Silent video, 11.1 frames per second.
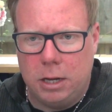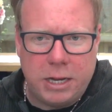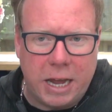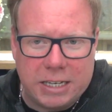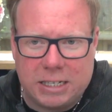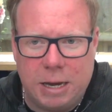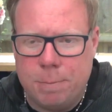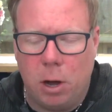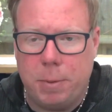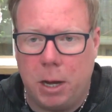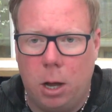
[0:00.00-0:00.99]
Yes, it
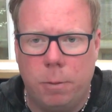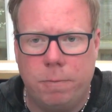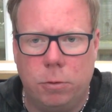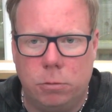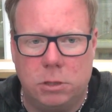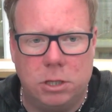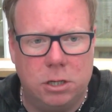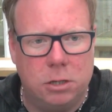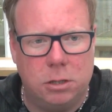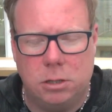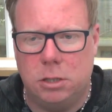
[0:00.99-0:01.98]
might be harmful
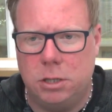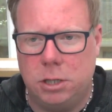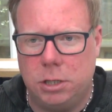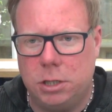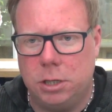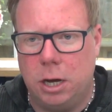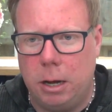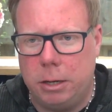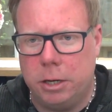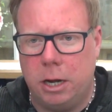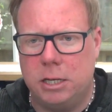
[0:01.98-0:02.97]
to
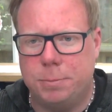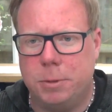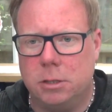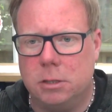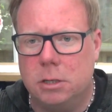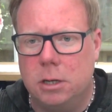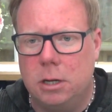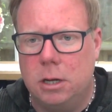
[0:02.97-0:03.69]
your husband.